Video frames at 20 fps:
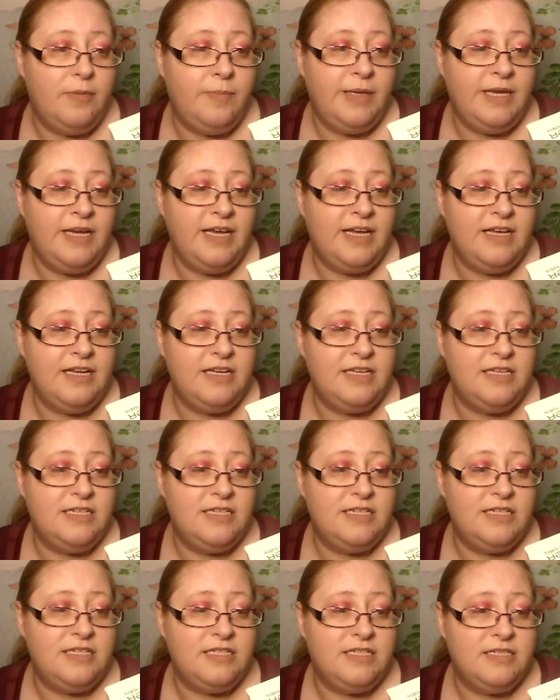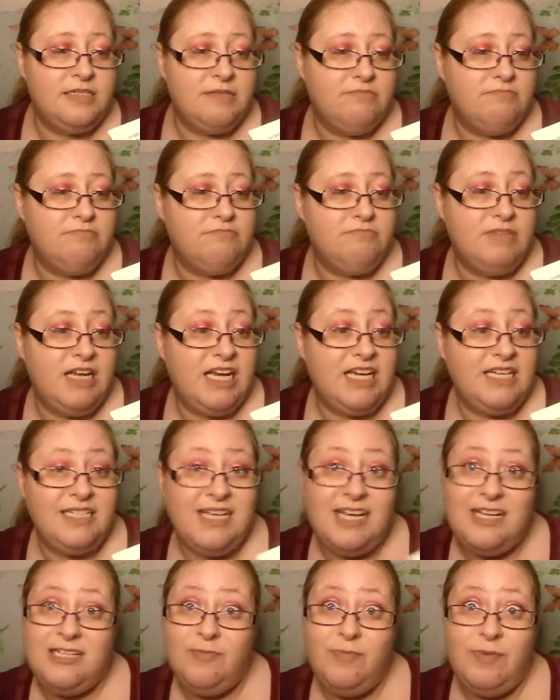because it has
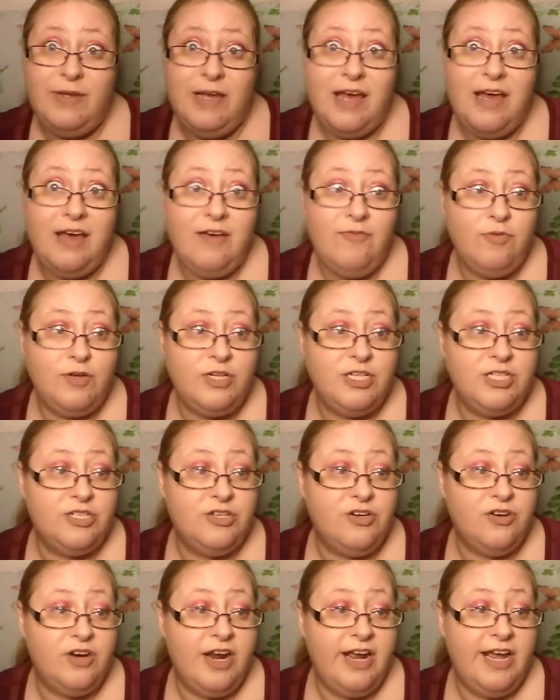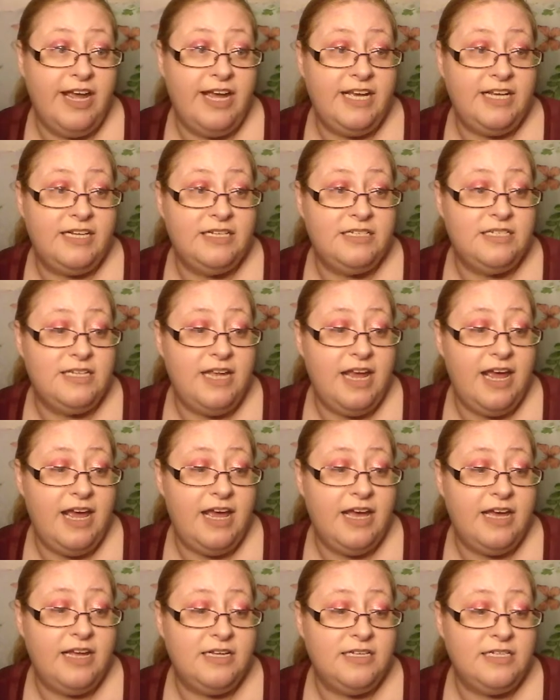SPF, which is great.
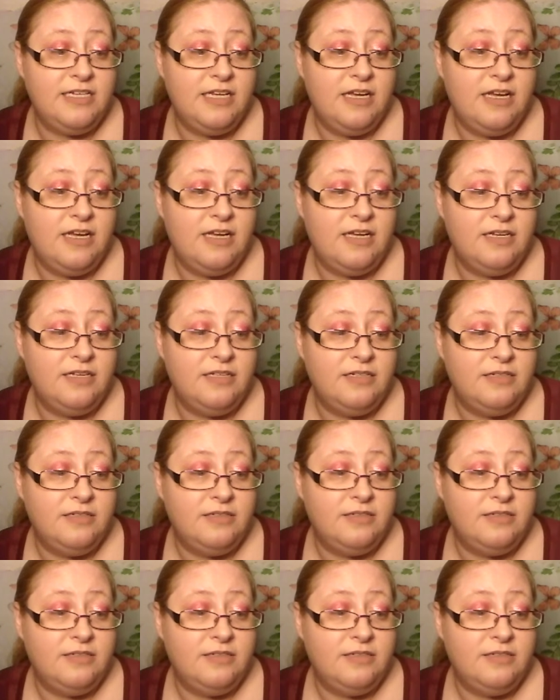And uh,